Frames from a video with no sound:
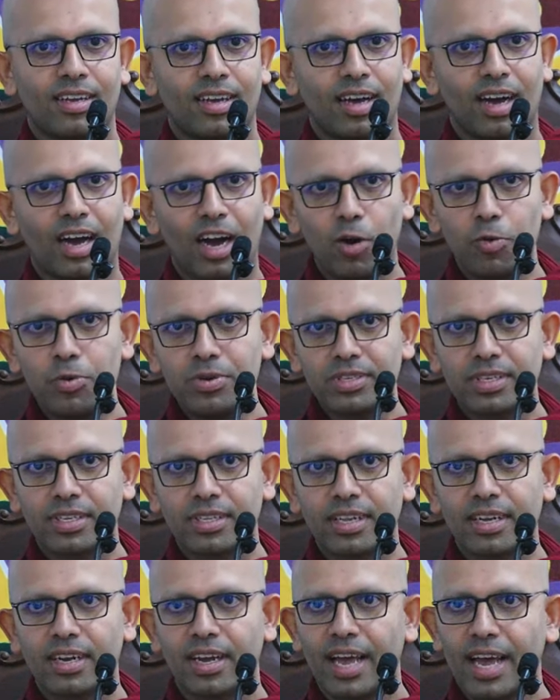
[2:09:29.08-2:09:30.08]
how is
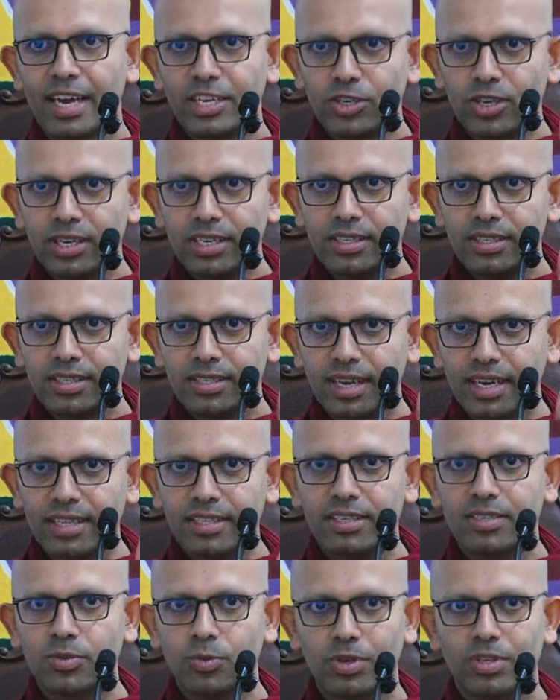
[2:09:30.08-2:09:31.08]
it that I actually say
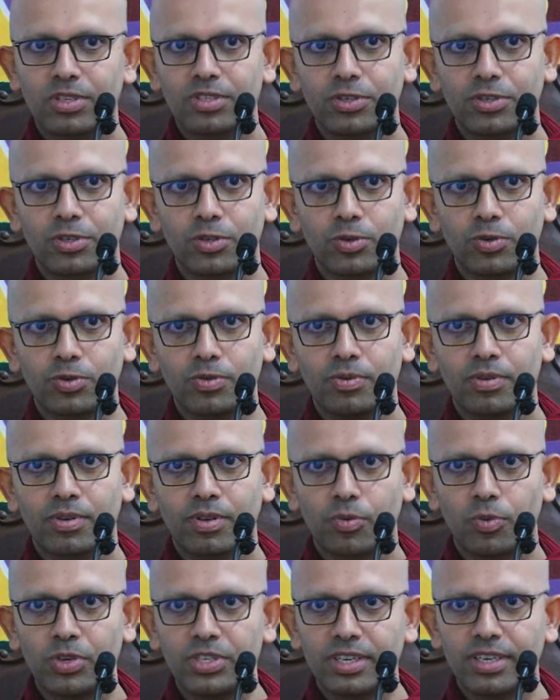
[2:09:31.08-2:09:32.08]
these words to you
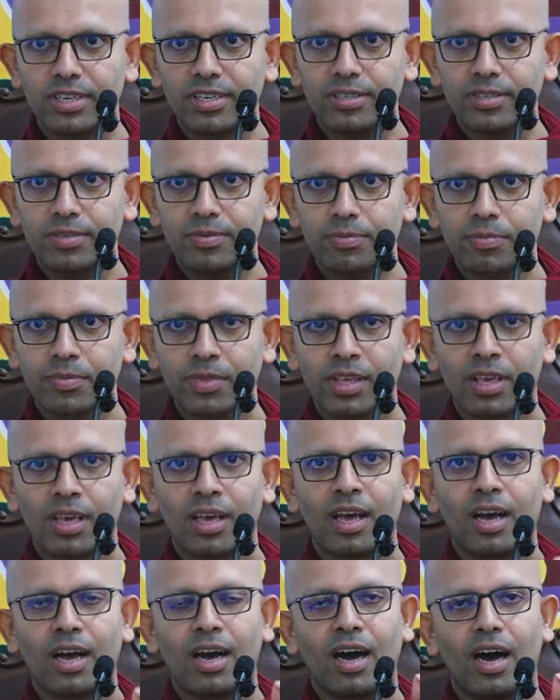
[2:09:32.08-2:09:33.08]
which is
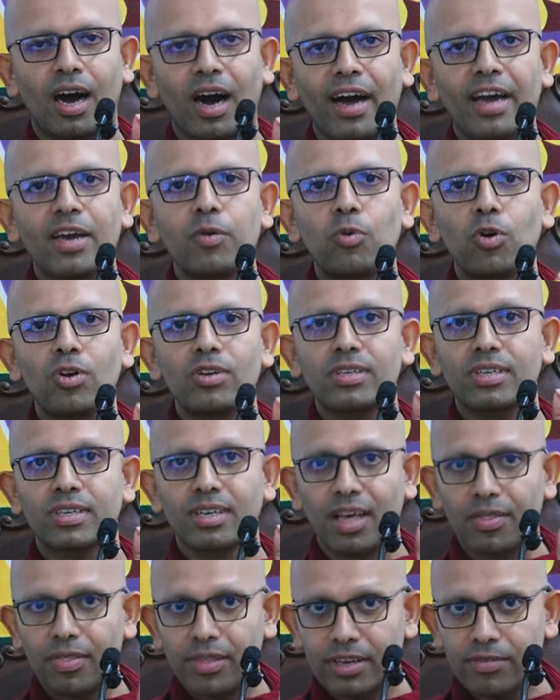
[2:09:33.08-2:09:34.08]
I want
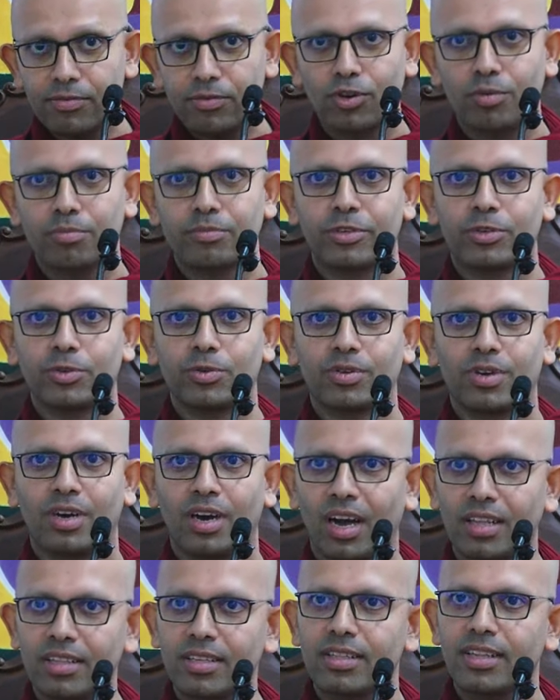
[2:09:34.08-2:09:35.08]
nothing from you
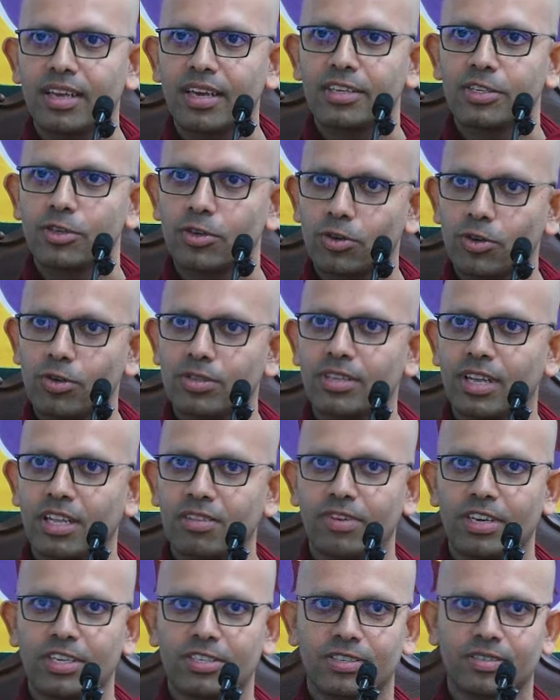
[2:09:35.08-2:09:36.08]
other than your own
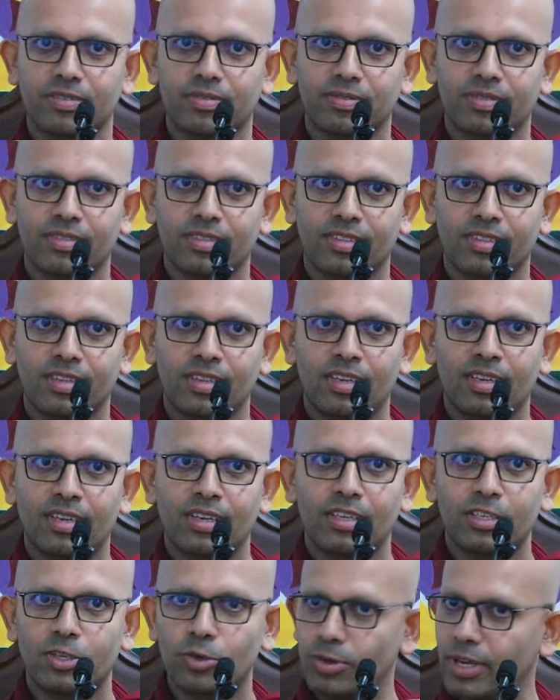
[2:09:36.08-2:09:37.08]
salvation.
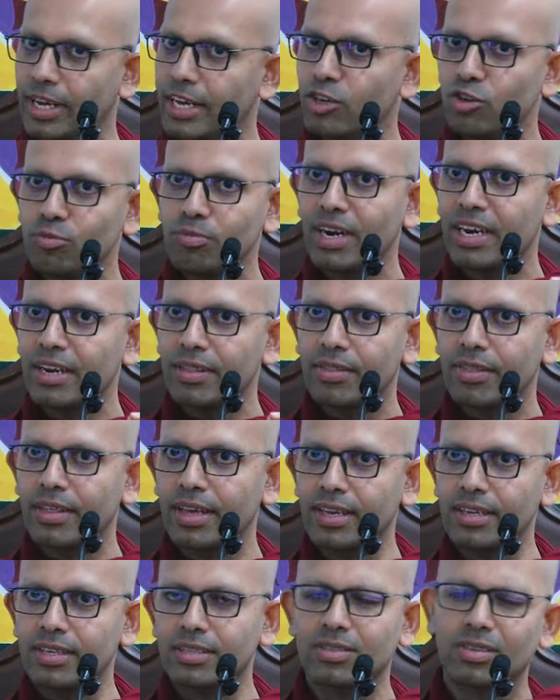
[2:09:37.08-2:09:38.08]
Today you might
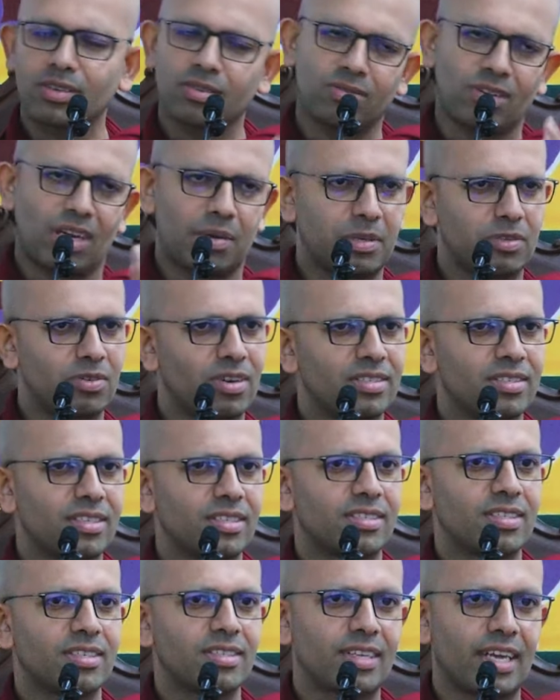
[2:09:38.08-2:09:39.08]
think, Swamin Vahanse
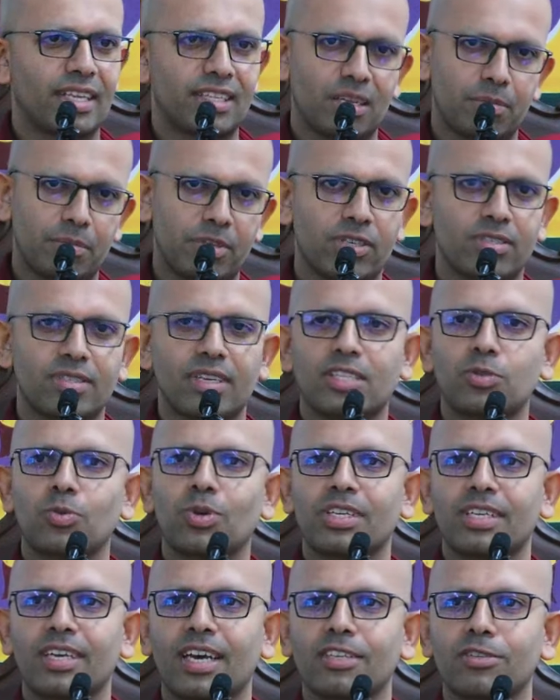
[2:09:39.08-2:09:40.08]
is just saying that because that's
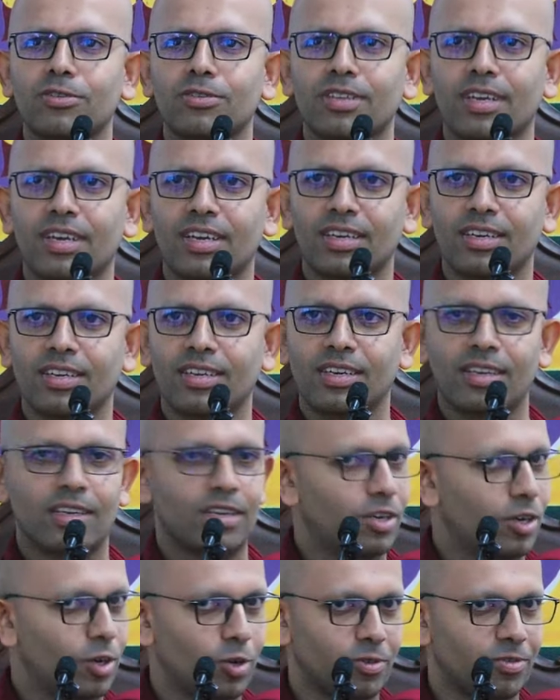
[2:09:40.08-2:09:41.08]
what he has to say.
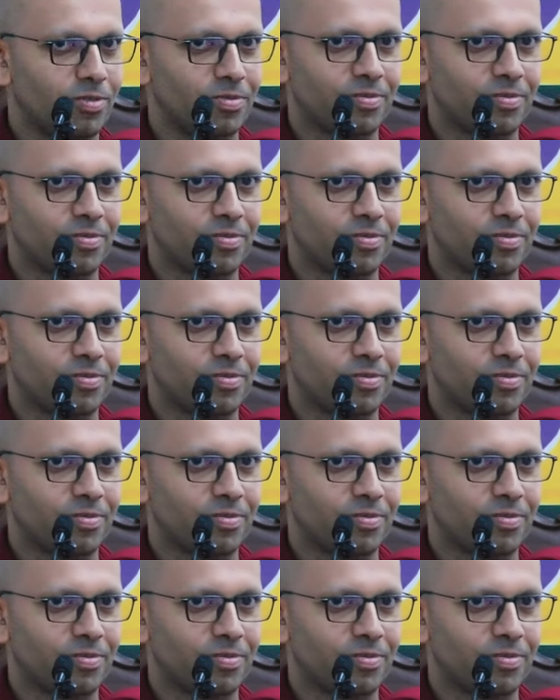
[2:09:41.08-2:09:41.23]
No.